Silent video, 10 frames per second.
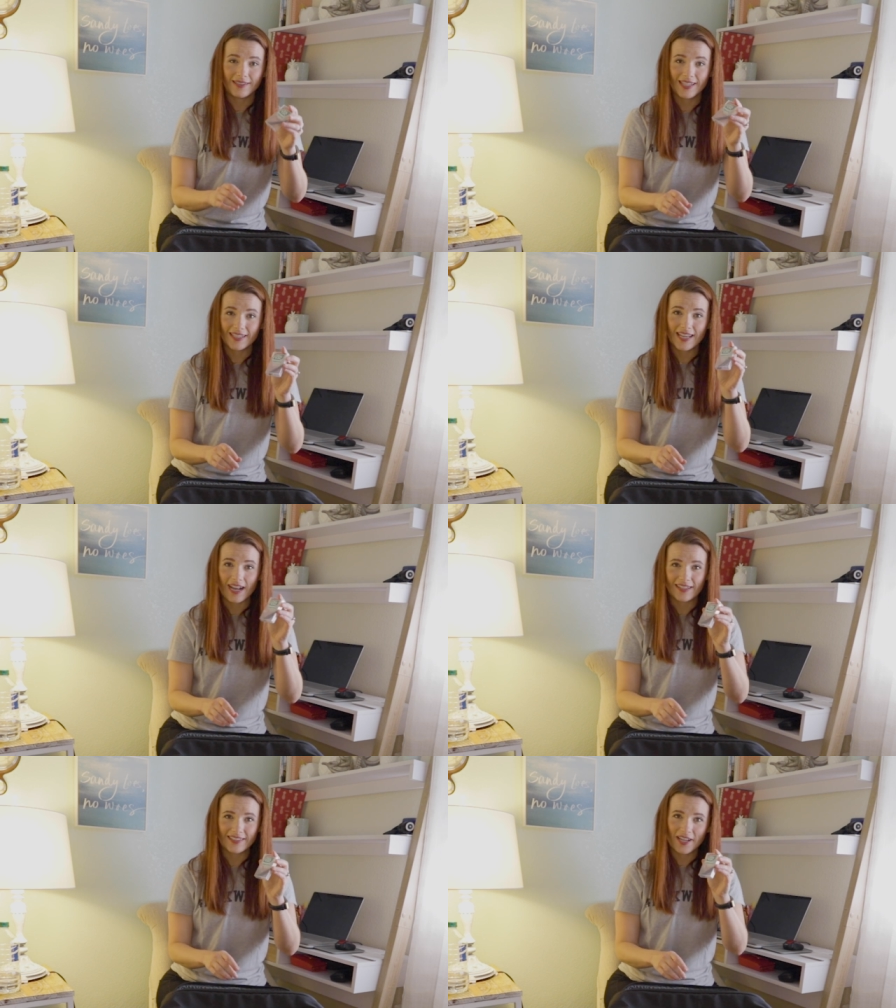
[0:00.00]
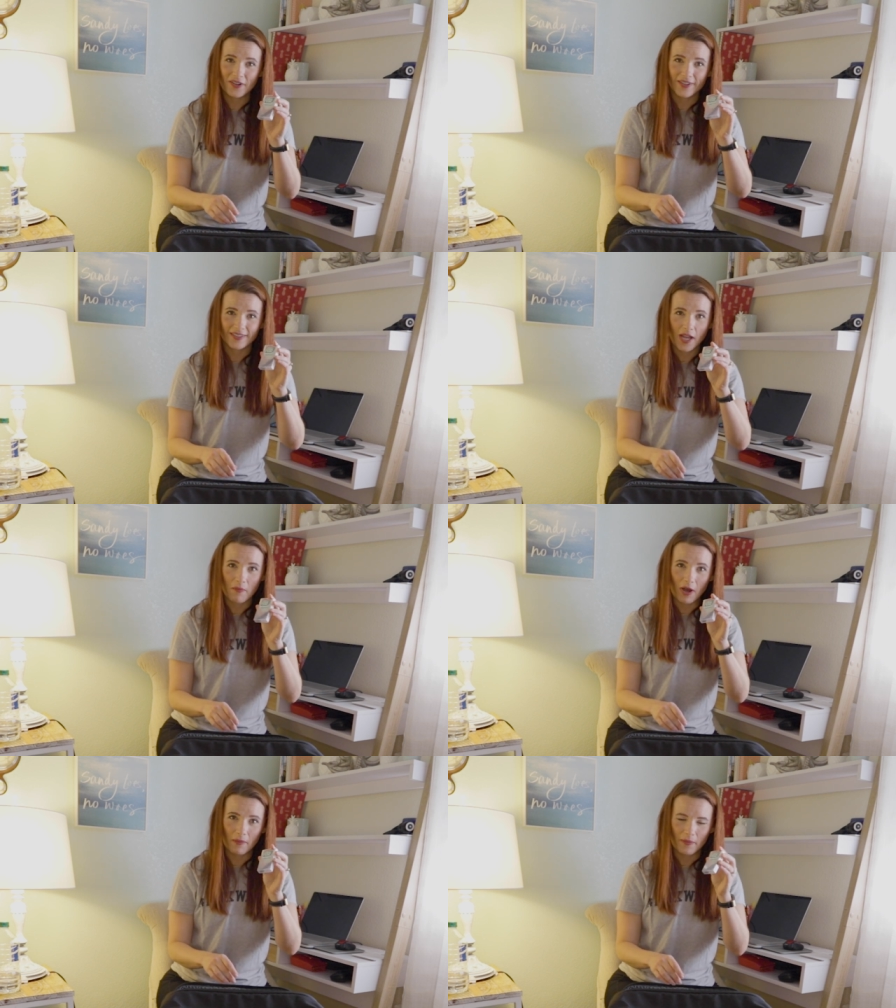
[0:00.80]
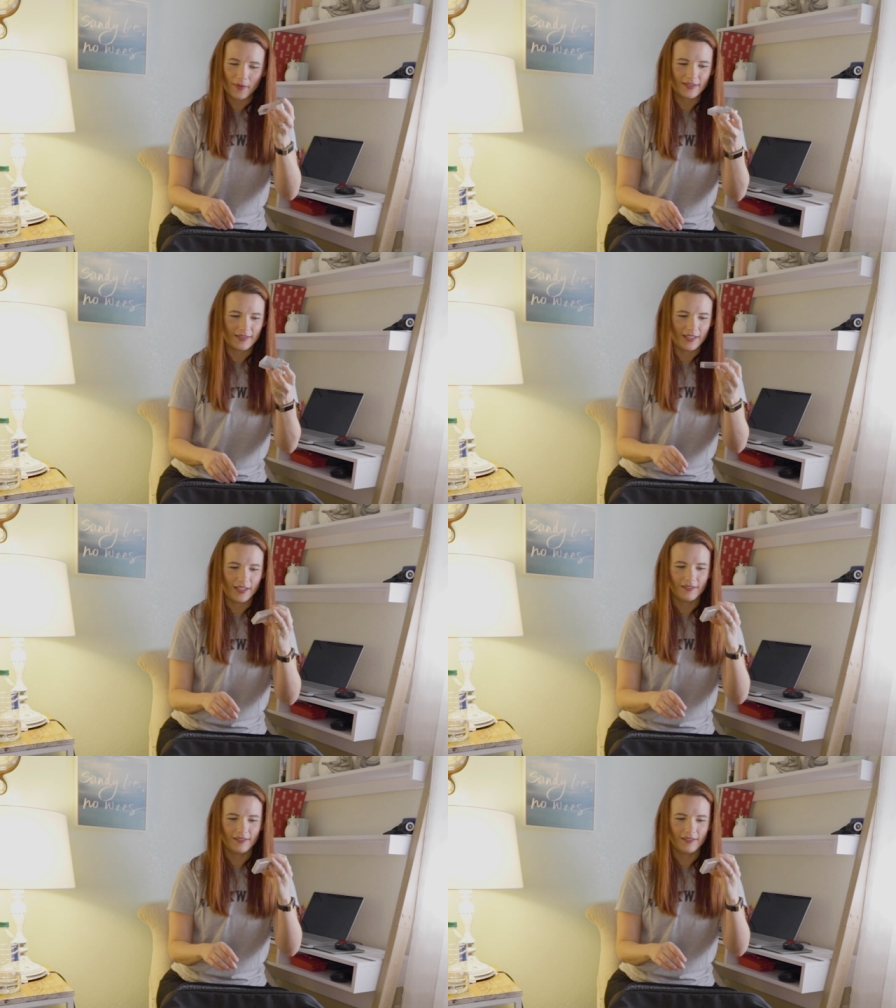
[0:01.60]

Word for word: Tic Tac container that's got bobby pins in